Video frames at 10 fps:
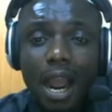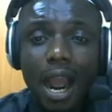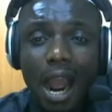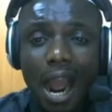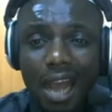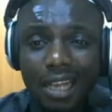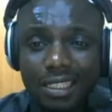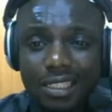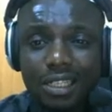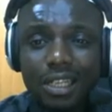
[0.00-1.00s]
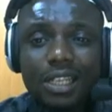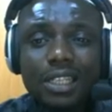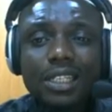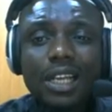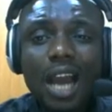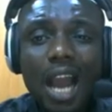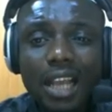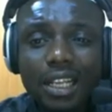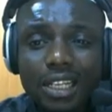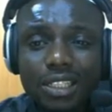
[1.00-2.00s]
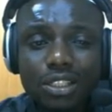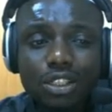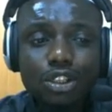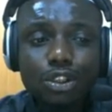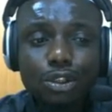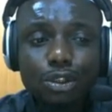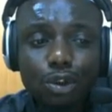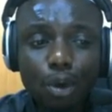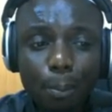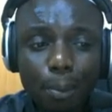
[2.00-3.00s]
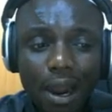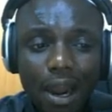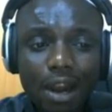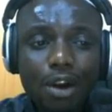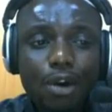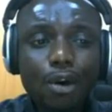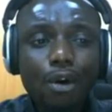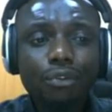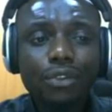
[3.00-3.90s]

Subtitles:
has the highest number of